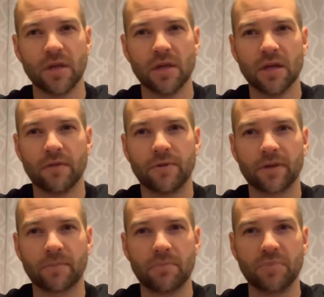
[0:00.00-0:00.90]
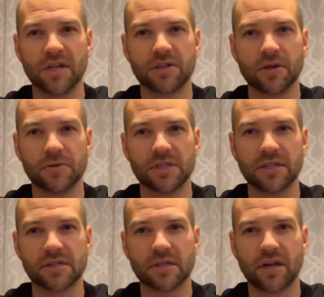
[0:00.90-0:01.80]
I feel like my big toe
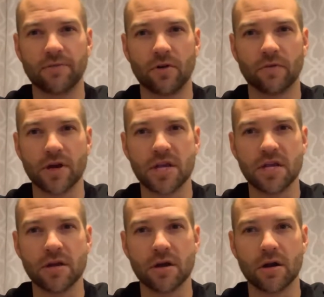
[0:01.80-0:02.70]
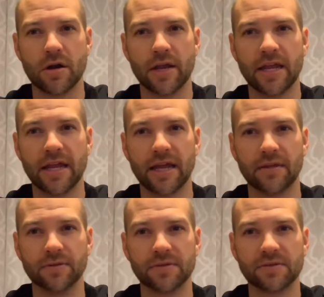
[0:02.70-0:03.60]
sits kind of over here,
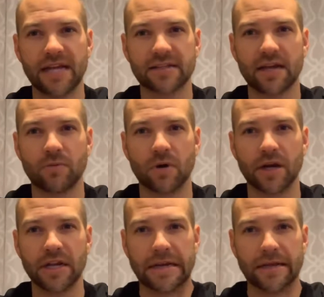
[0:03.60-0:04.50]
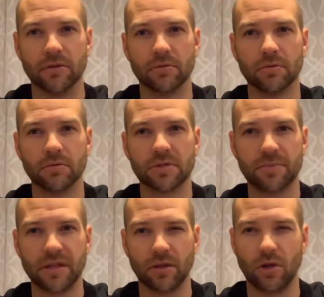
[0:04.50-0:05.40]
and that's kind of where I need it to
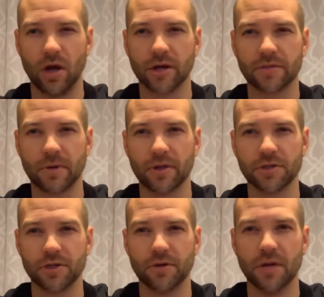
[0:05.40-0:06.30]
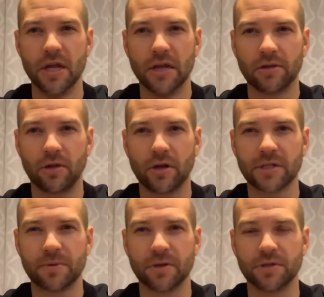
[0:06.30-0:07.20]
be the longest part of the shoe. The
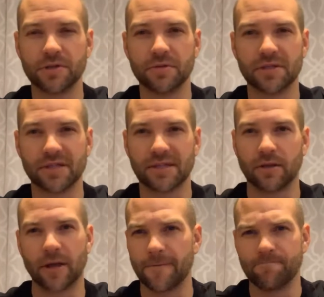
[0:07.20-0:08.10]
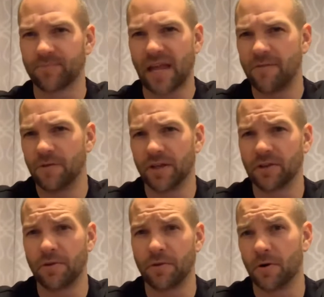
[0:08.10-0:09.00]
longest part of the shoe sits on I feel like
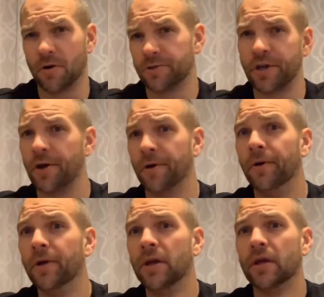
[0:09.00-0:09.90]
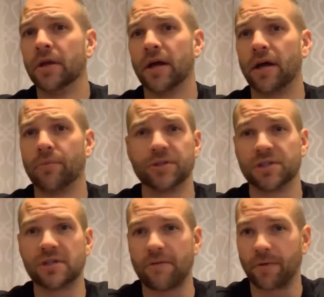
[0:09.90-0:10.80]
the third toe, which
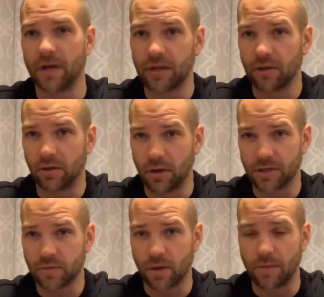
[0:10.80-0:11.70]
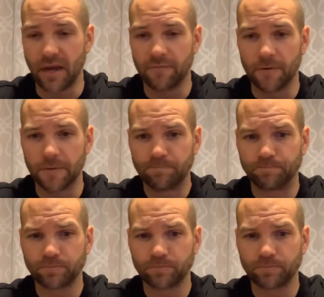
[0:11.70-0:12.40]
is definitely not the longest one on my foot.